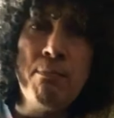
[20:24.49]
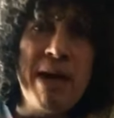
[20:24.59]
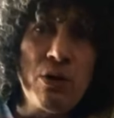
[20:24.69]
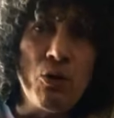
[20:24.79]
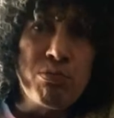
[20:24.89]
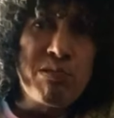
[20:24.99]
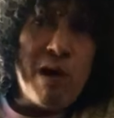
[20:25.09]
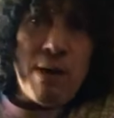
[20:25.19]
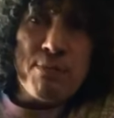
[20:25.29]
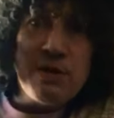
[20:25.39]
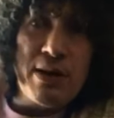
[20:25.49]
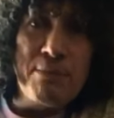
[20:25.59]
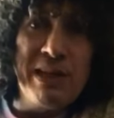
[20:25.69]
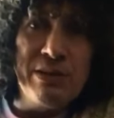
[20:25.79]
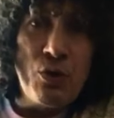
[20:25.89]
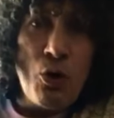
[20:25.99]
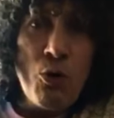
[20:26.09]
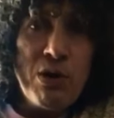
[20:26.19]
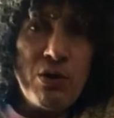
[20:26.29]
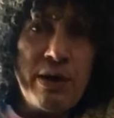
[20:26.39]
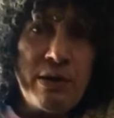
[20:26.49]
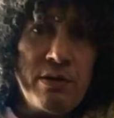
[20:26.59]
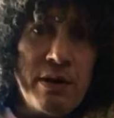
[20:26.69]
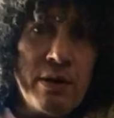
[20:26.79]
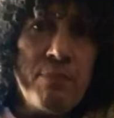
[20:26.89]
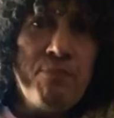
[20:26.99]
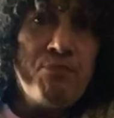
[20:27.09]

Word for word: medical problems like melanoma or anything.